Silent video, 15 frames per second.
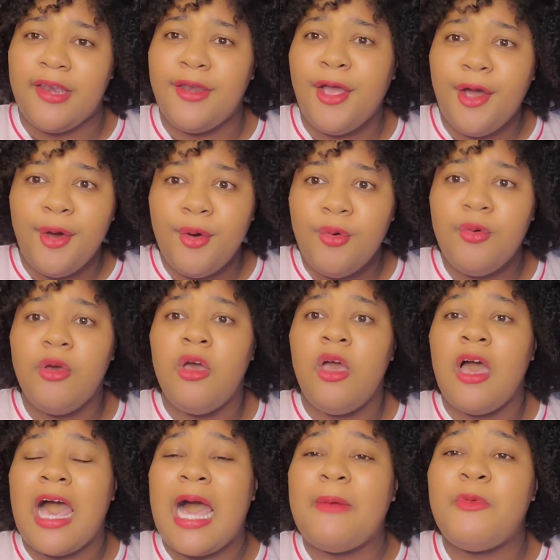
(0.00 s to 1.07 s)
No,
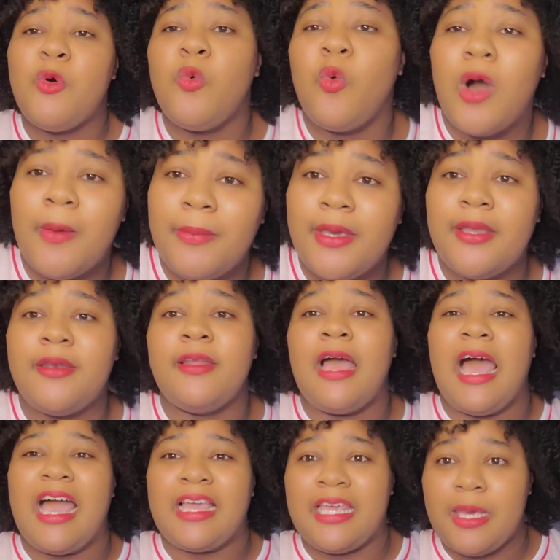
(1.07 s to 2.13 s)
I'm a woman.
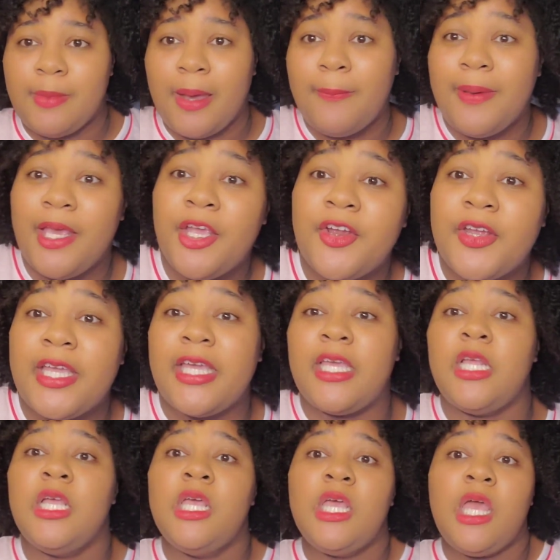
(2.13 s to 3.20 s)
I get my period.
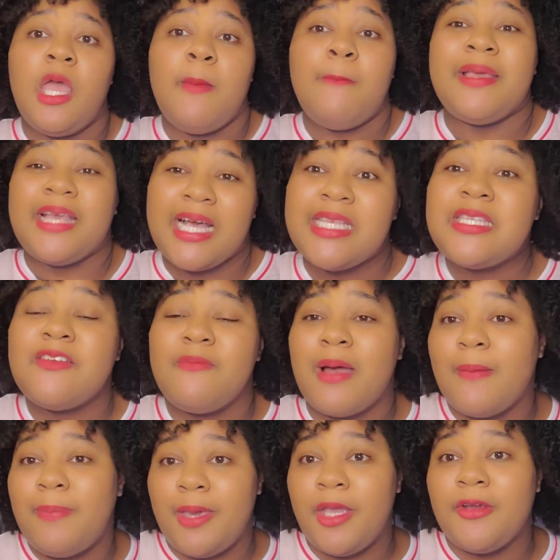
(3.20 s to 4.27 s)
Because of my
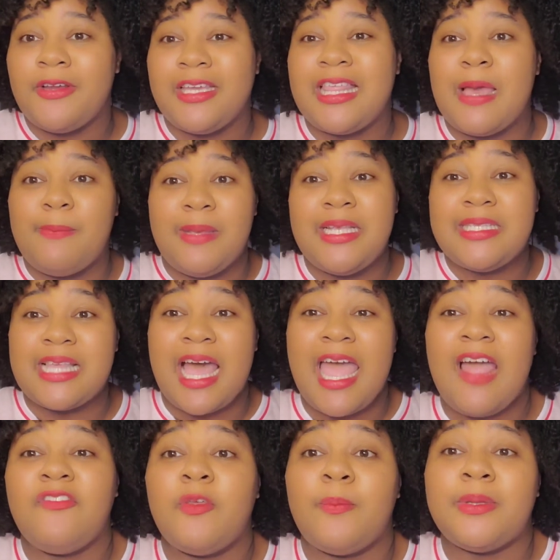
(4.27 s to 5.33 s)
period, that means I
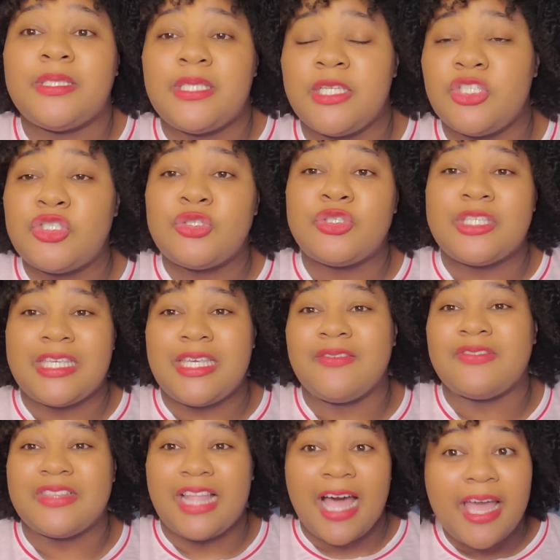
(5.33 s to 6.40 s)
have the potential to
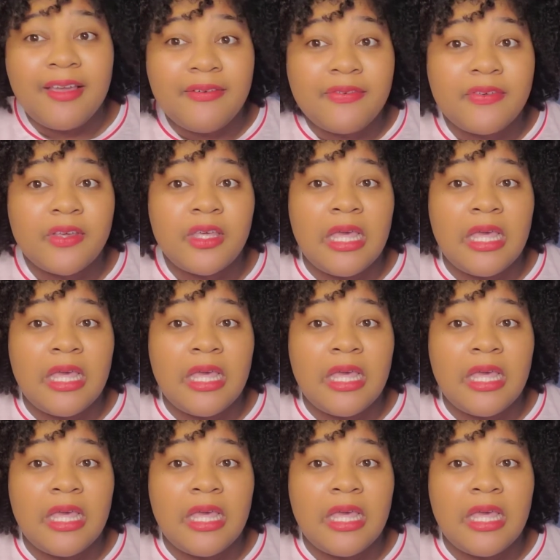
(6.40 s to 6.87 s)
give life.